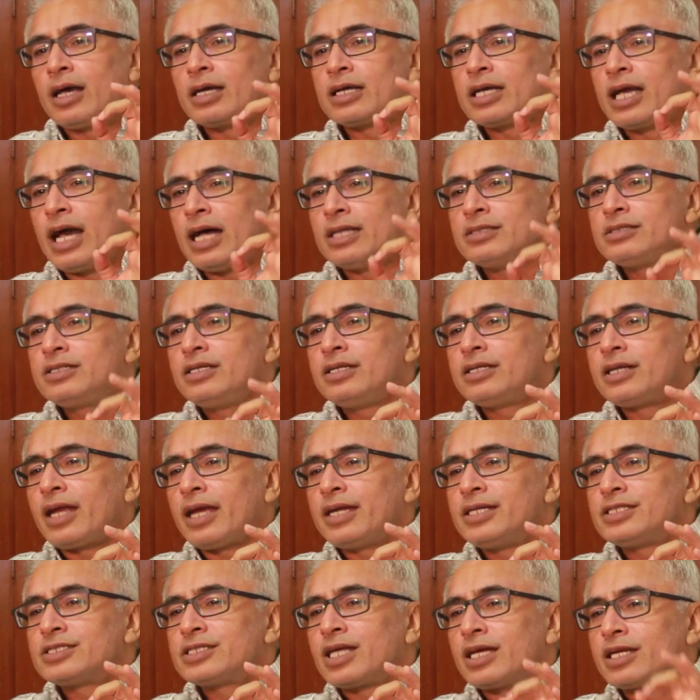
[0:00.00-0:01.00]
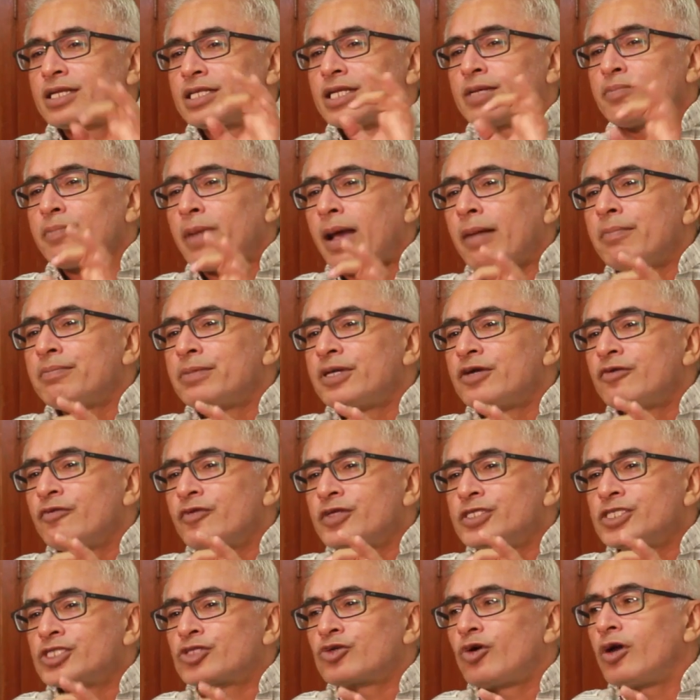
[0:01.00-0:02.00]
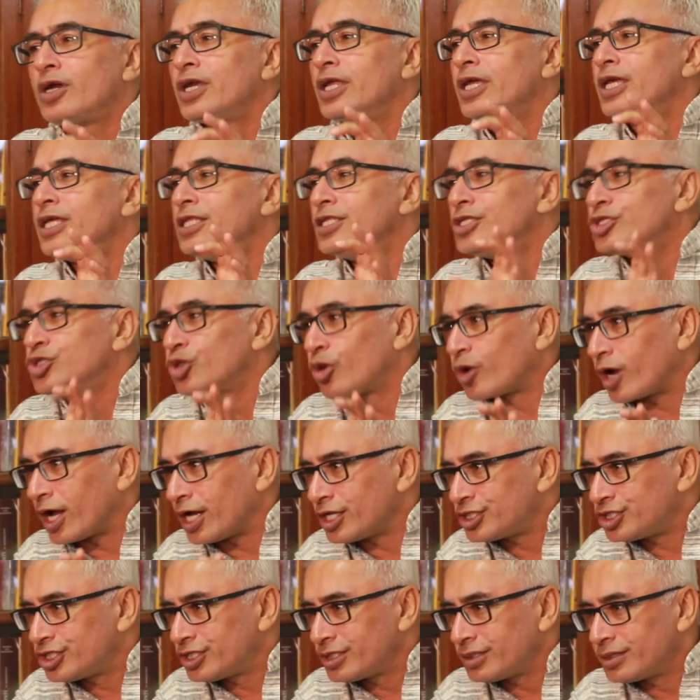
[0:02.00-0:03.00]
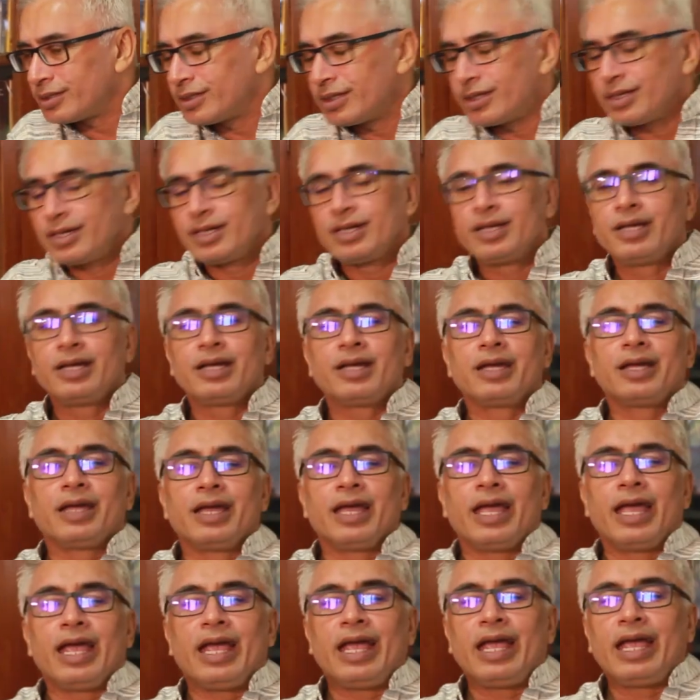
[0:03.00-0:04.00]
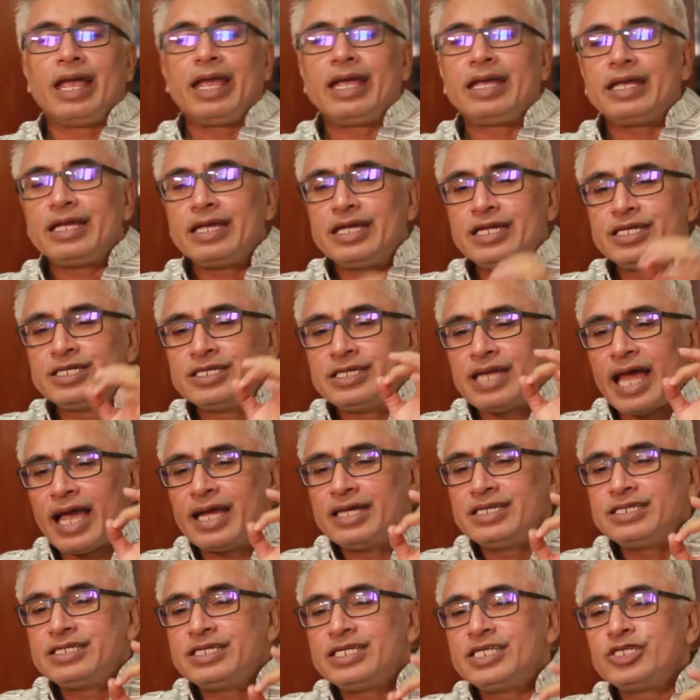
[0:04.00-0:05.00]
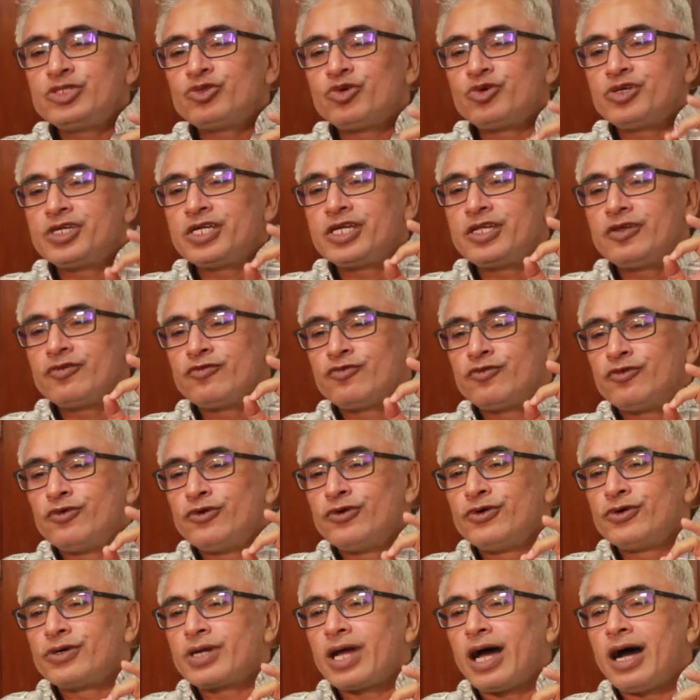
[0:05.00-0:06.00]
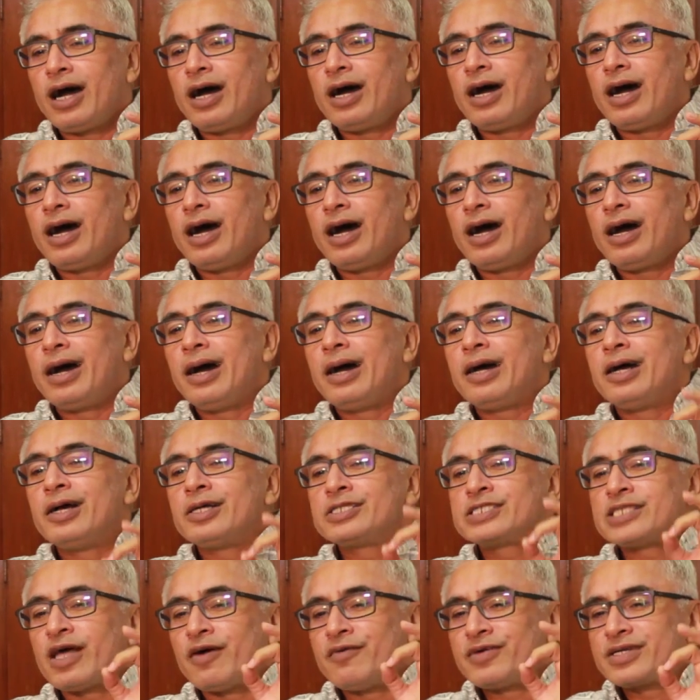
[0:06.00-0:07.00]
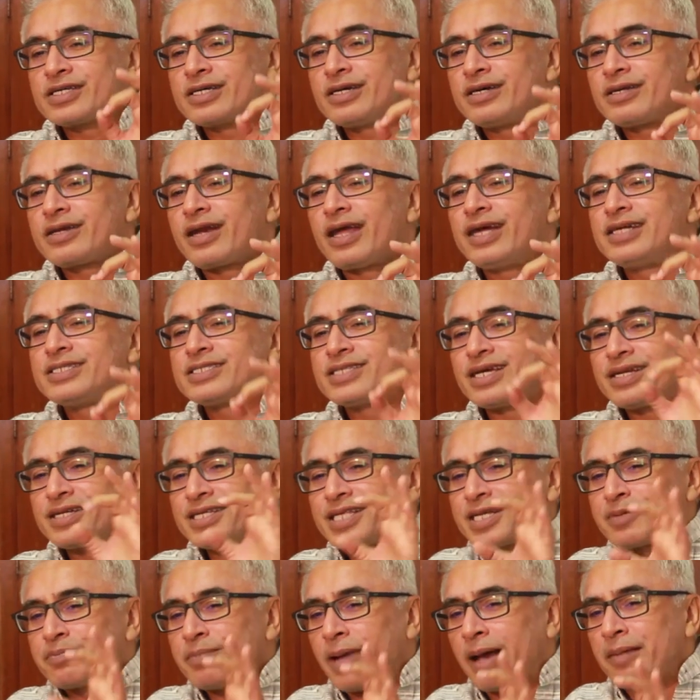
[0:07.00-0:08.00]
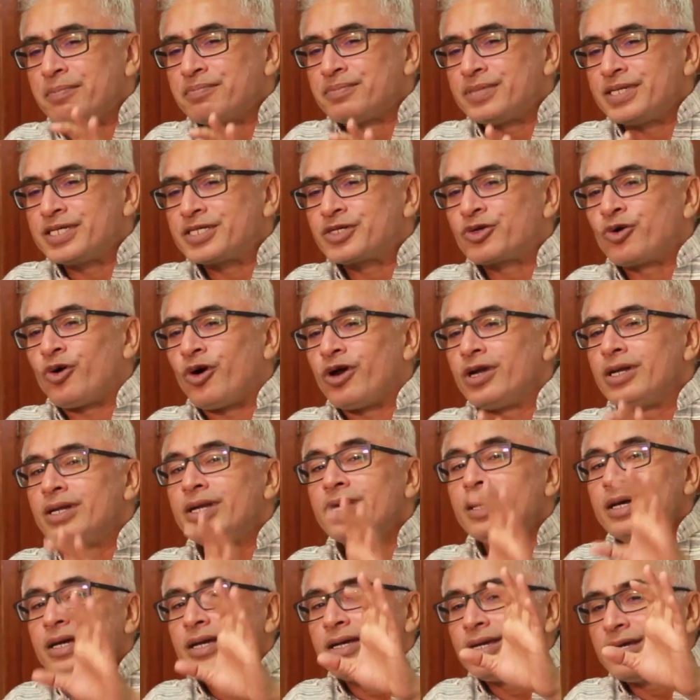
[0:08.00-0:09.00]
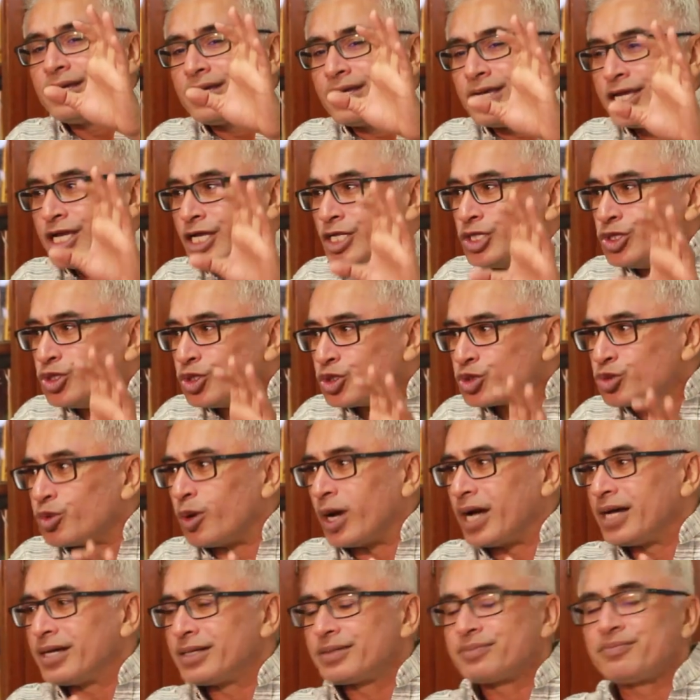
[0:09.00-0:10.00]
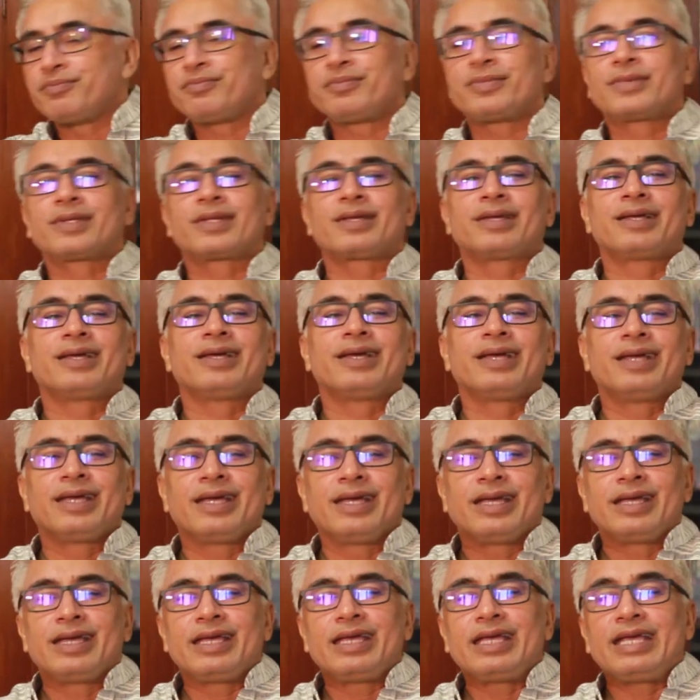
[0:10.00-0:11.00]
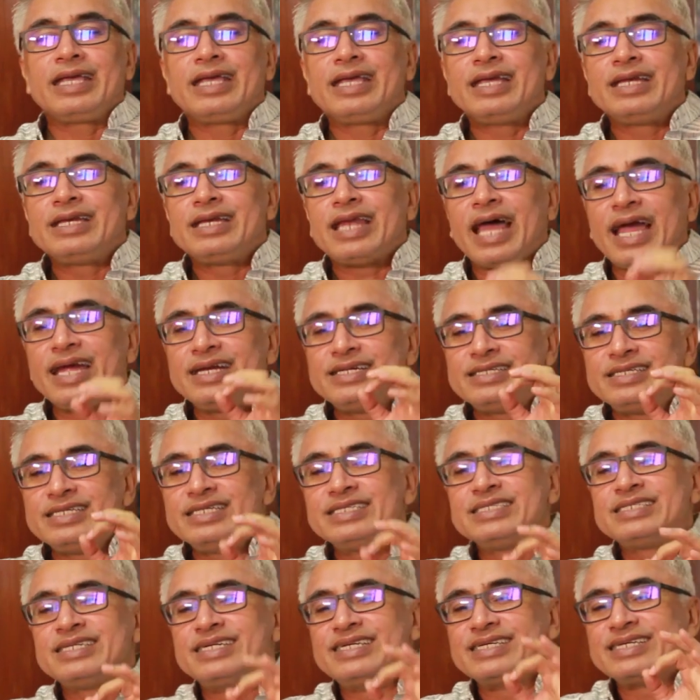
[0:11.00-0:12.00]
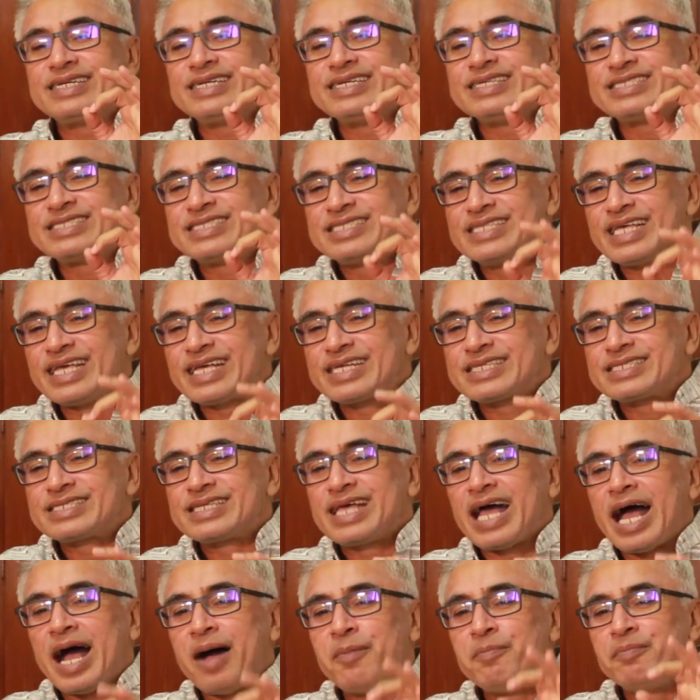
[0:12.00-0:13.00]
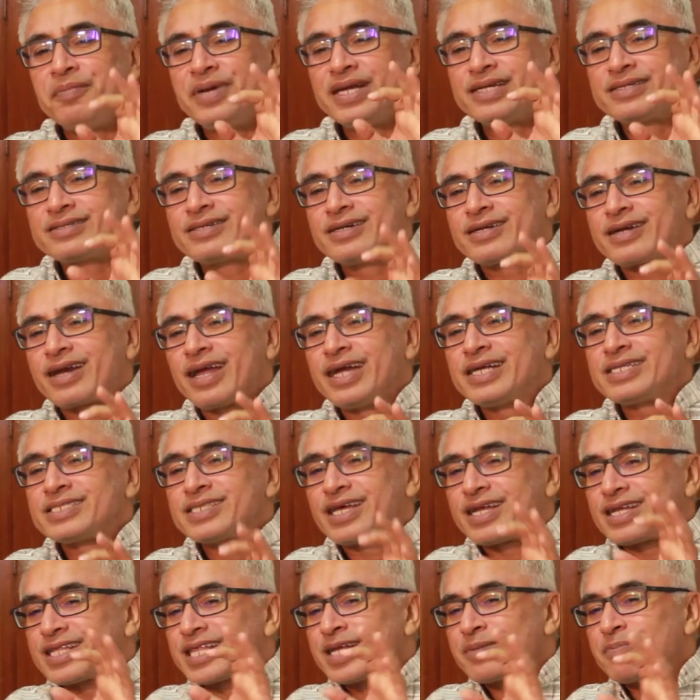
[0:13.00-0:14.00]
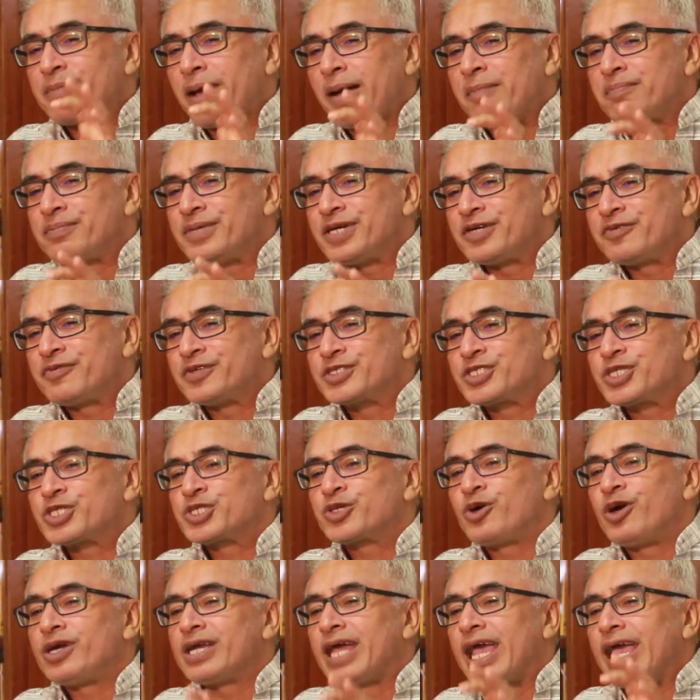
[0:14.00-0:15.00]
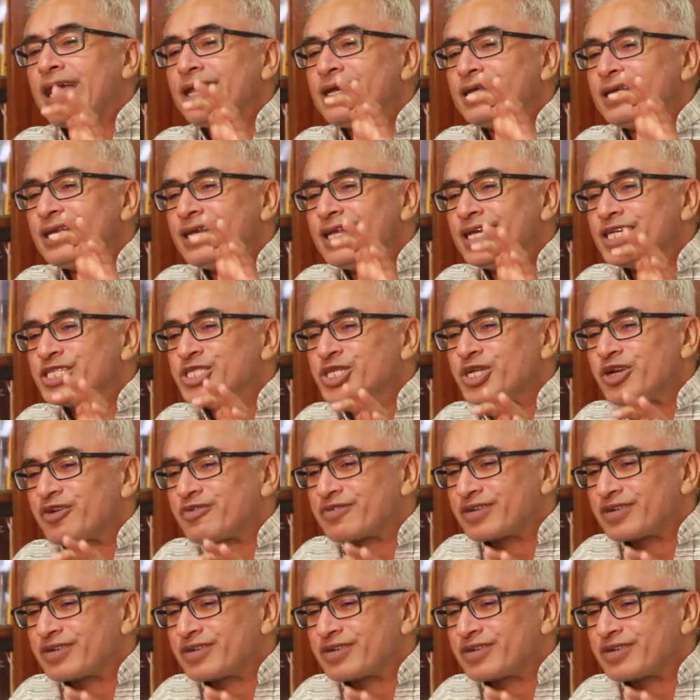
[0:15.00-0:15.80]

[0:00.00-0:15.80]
Gandhi writes another pamphlet which is called Hind Swaraj. In 1924, Savarkar writes another pamphlet called Hindutva. In 1936, Ambedkar writes another pamphlet which is called Annihilation of